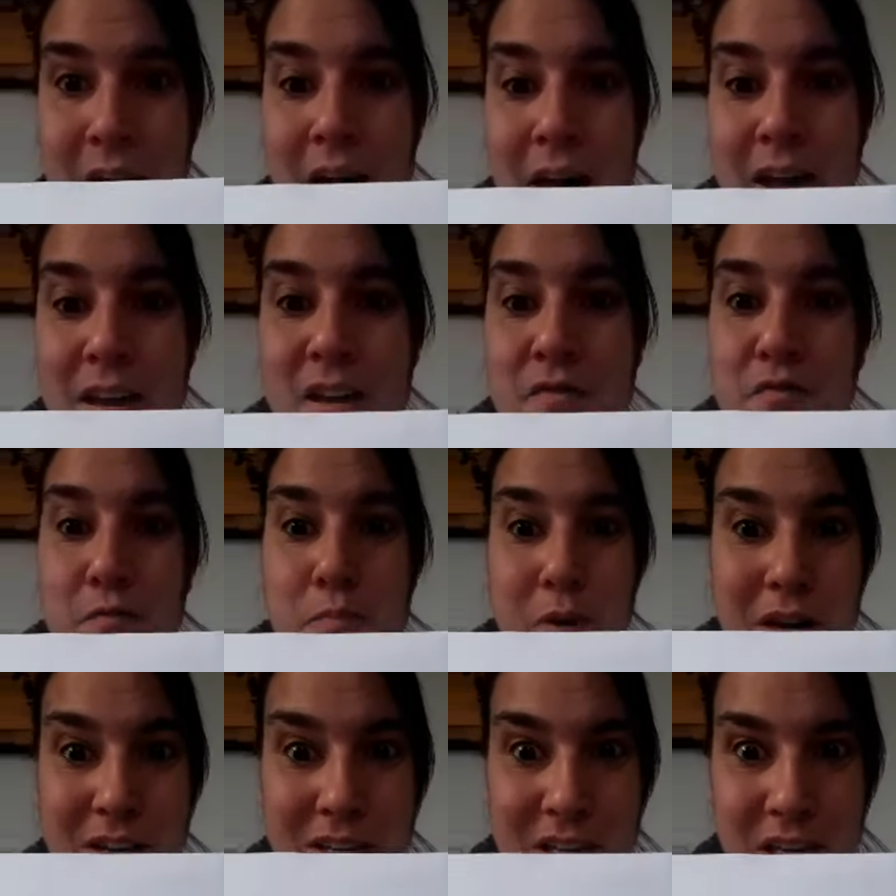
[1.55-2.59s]
Hi
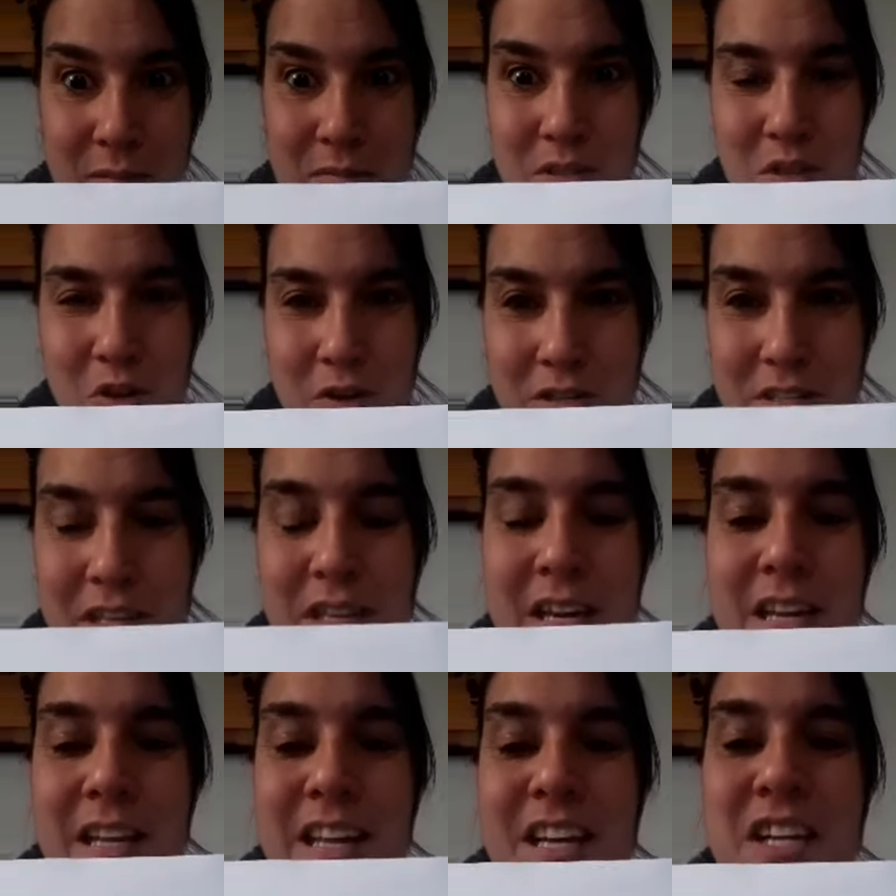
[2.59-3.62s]
everybody, I'm starting
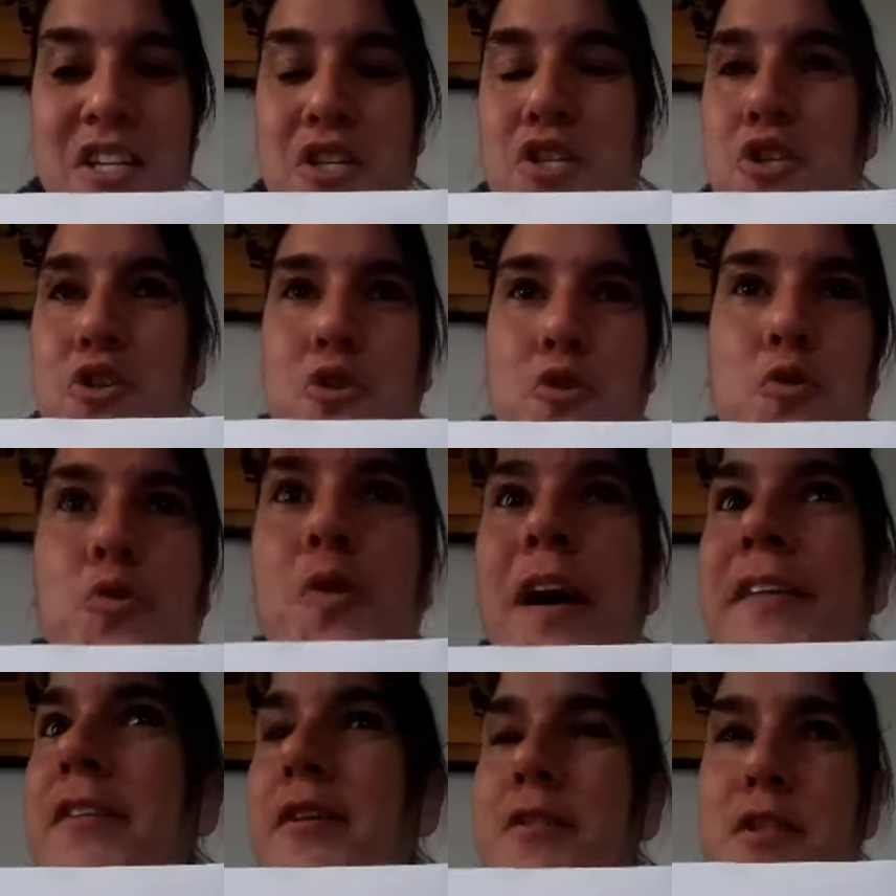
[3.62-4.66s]
in English too.
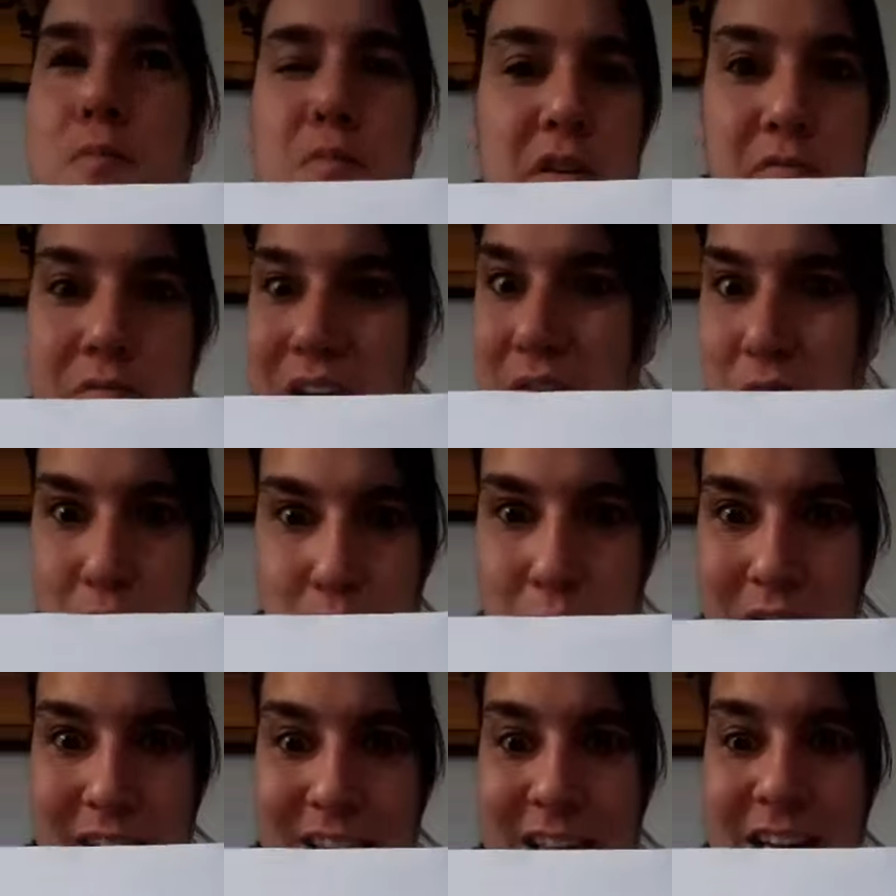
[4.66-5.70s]
I don't speak very
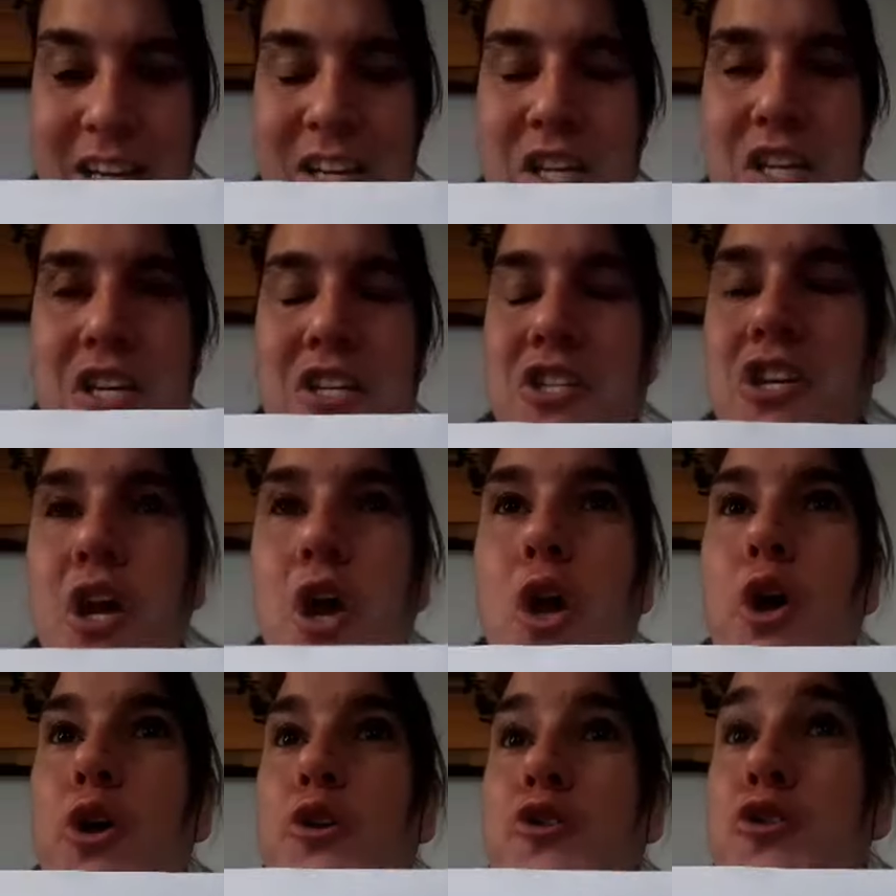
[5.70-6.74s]
well English.
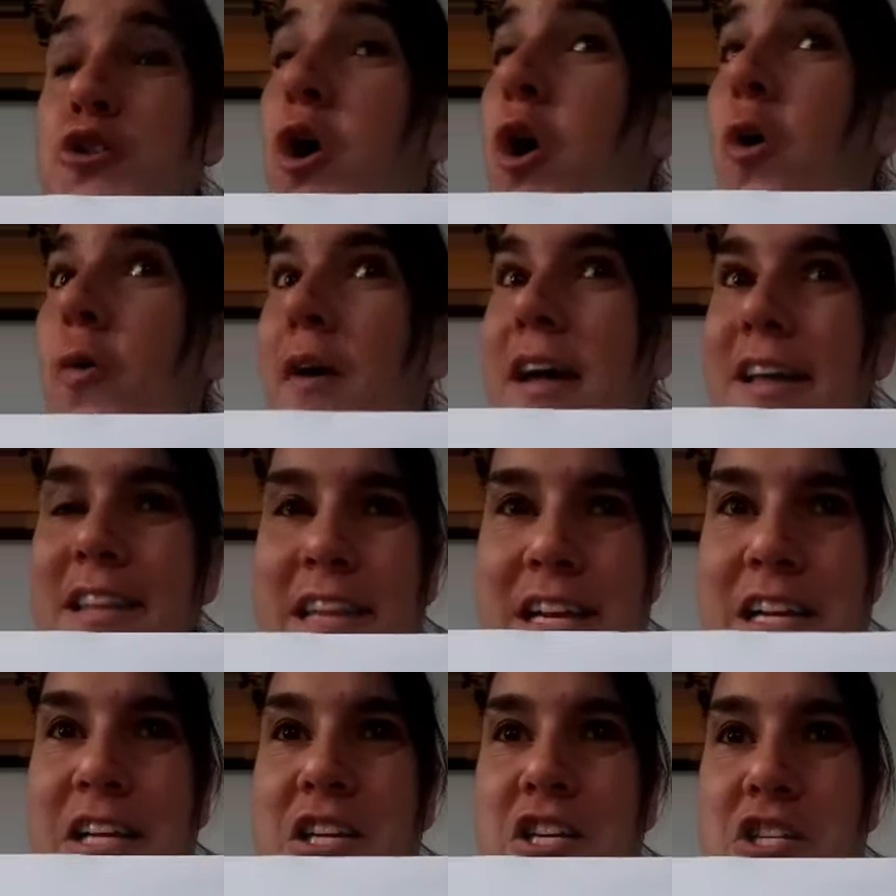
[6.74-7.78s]
So in
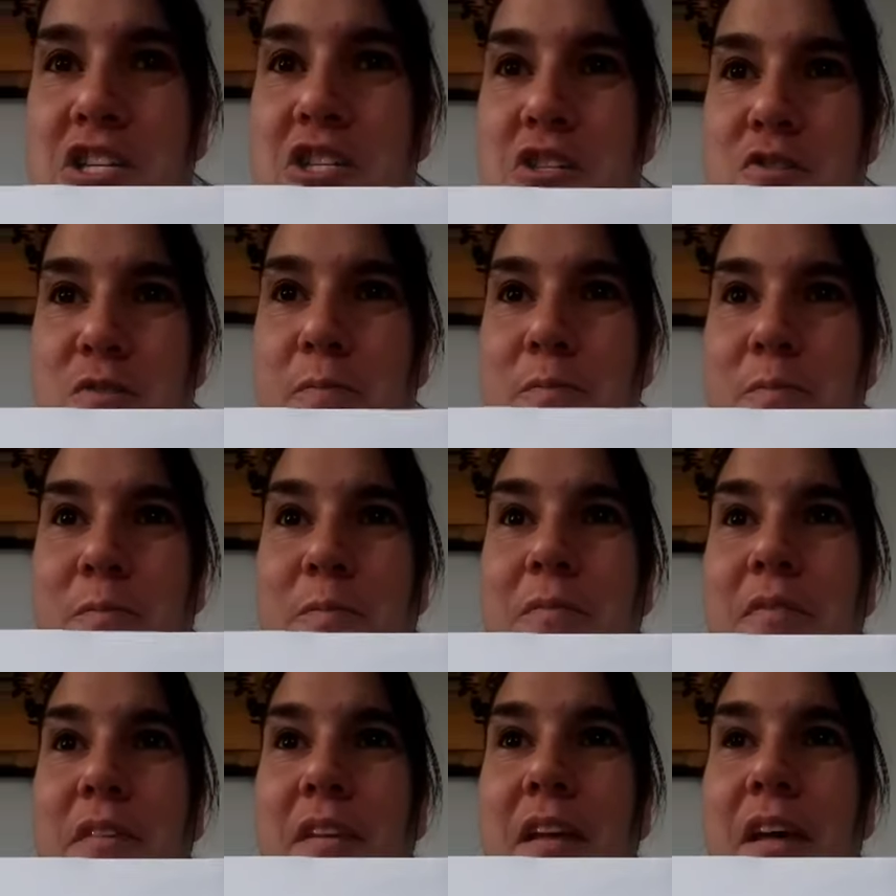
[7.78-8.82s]
English,
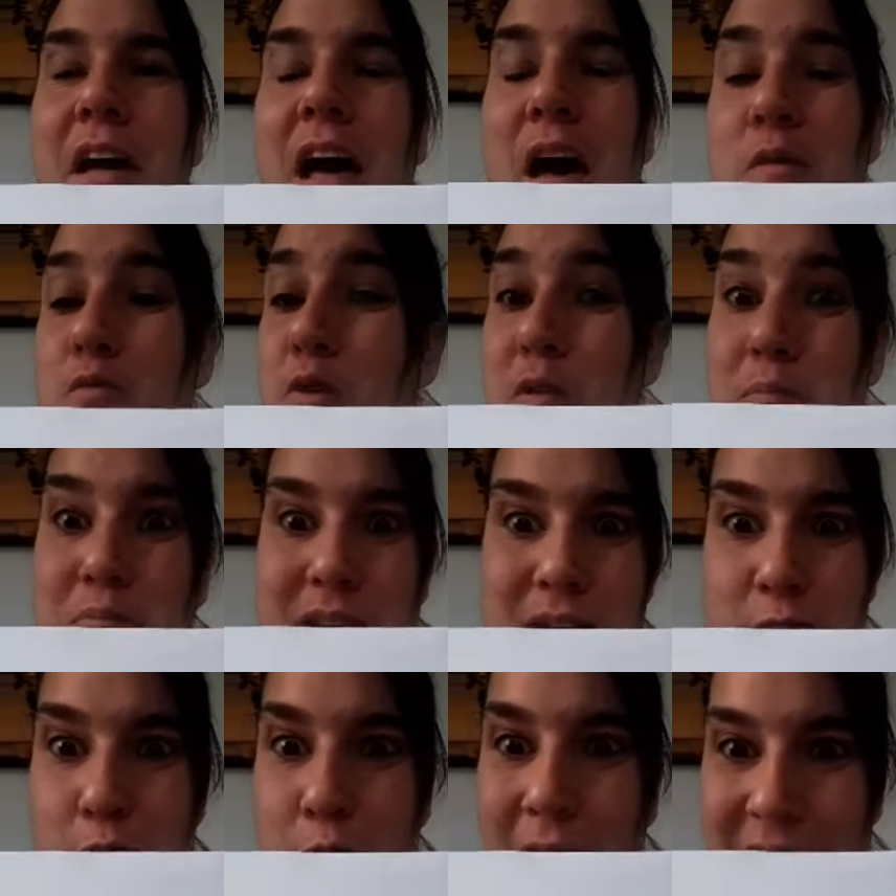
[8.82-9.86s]
I will be
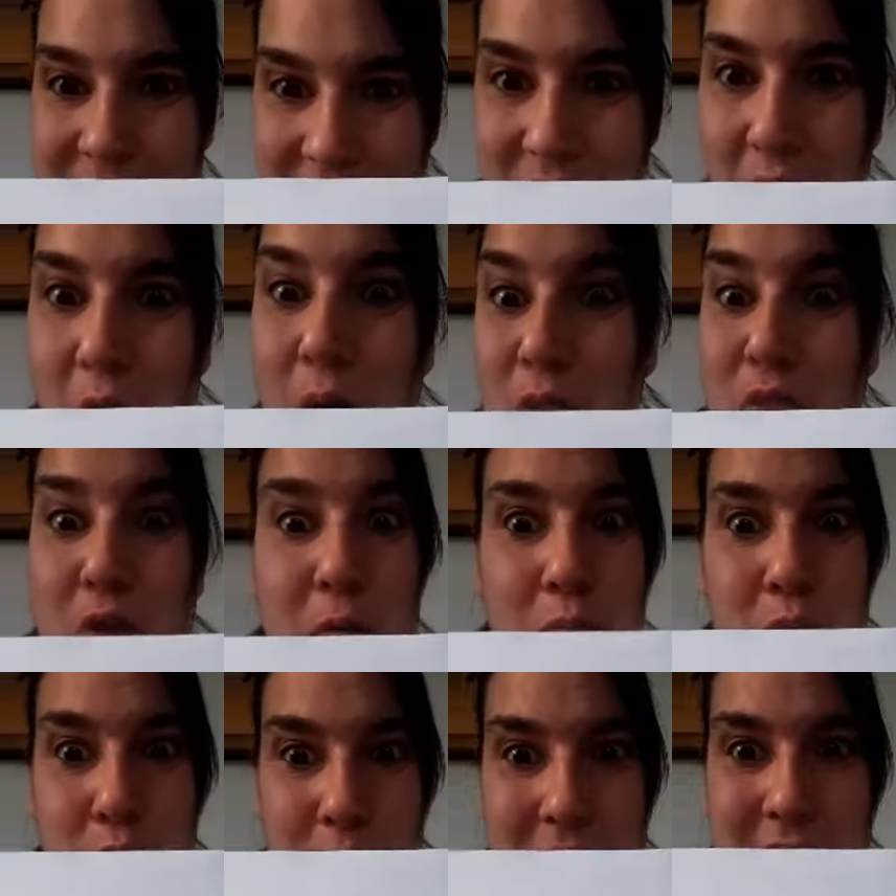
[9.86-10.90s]
right on the
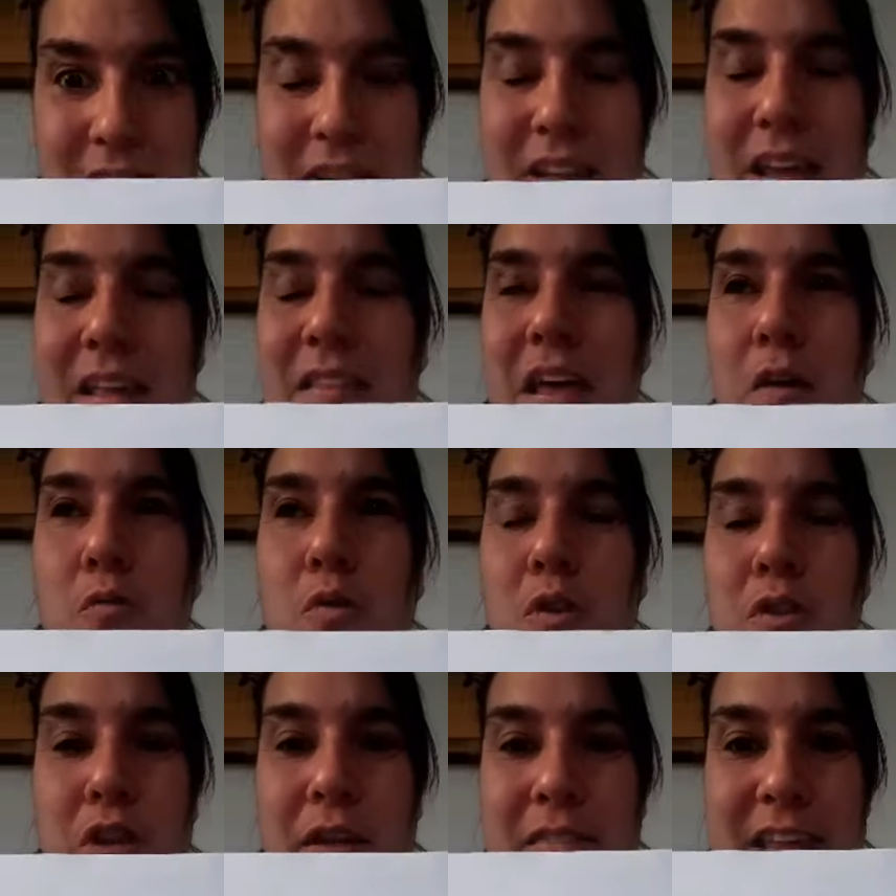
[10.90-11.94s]
print and I will
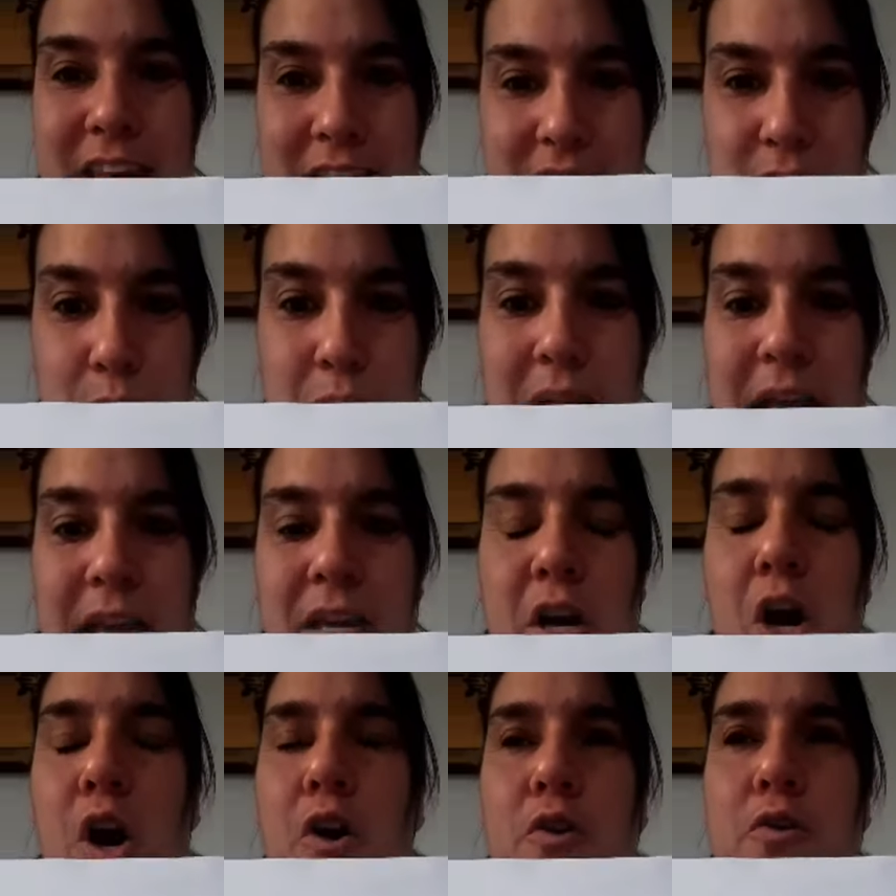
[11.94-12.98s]
not explain
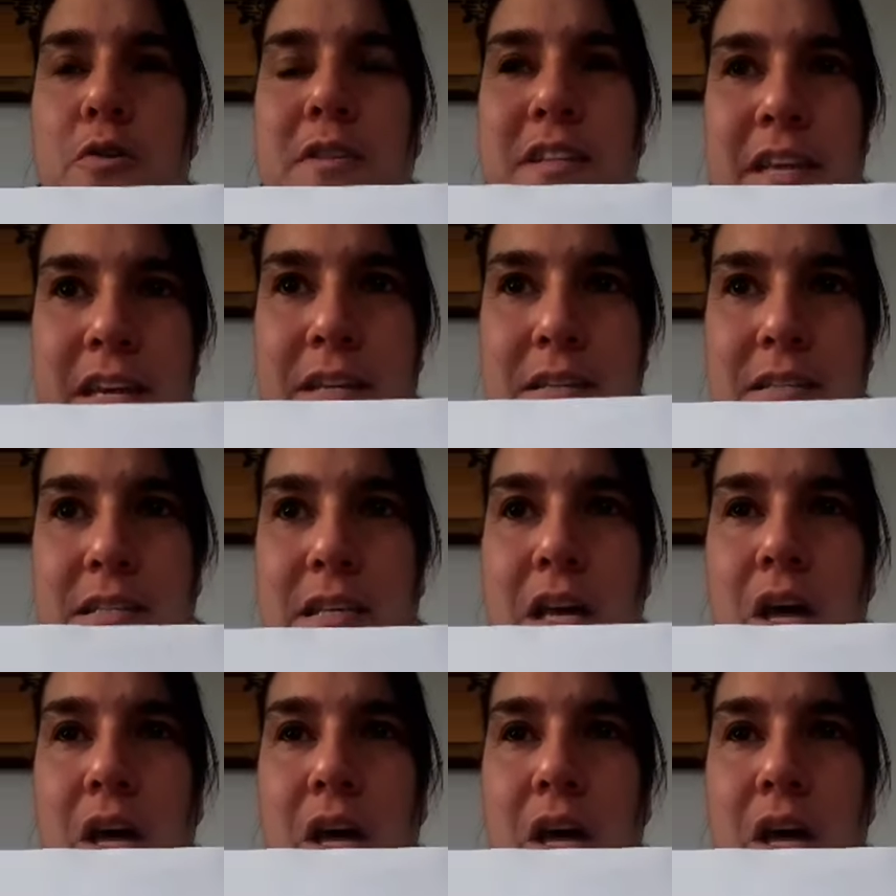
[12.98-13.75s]
other things.